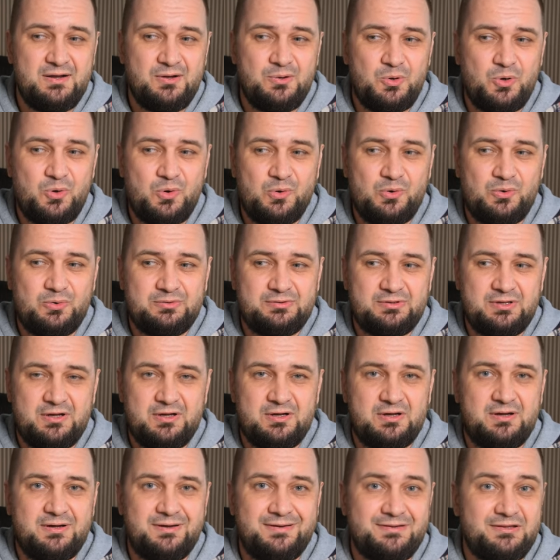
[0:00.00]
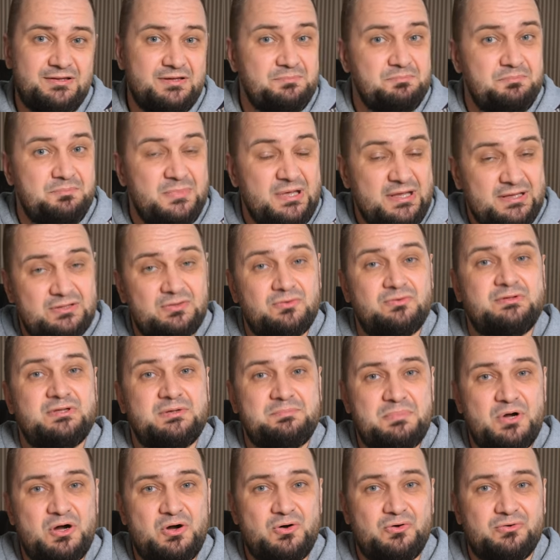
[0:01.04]
on uh, the meat on the
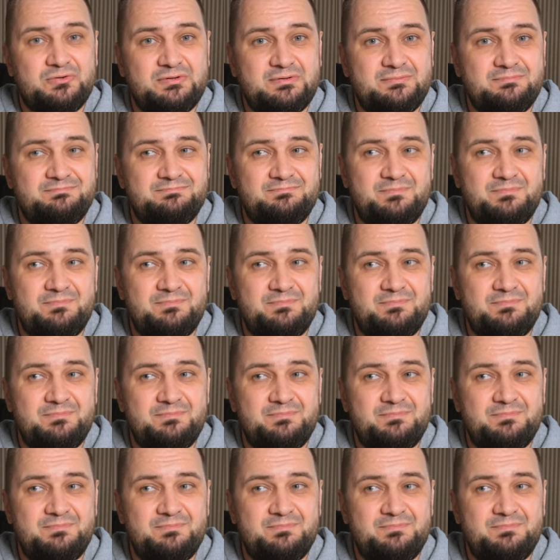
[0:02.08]
bone.